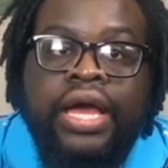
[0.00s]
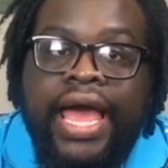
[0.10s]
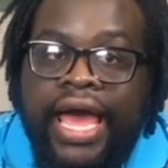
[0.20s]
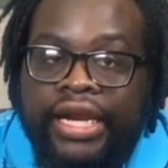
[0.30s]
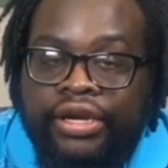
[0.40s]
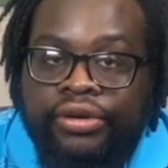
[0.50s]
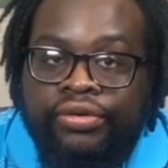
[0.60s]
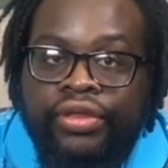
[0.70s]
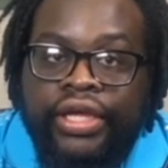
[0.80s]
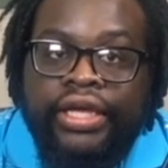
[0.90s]
how they do
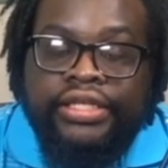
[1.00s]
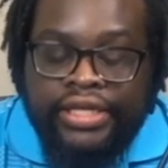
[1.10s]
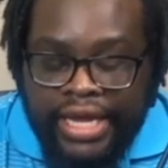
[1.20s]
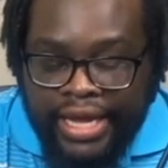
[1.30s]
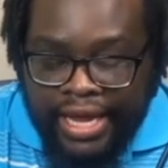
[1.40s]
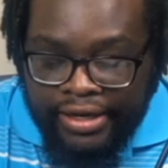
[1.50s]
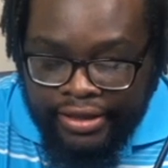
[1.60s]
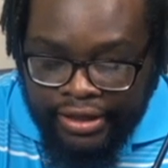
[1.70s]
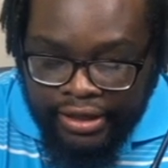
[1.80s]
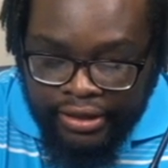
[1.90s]
things, and that kind of
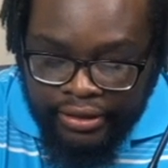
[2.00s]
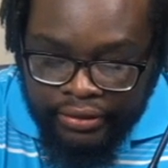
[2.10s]
thing.